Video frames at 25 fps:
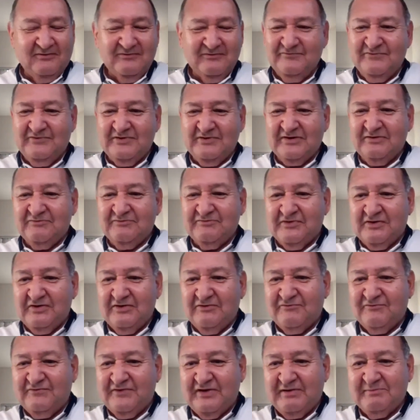Very,
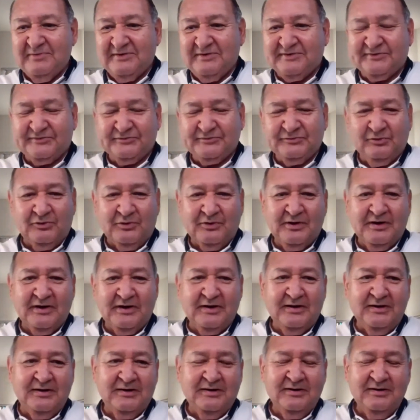very famous
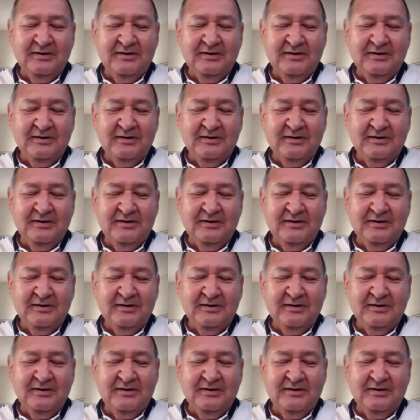story.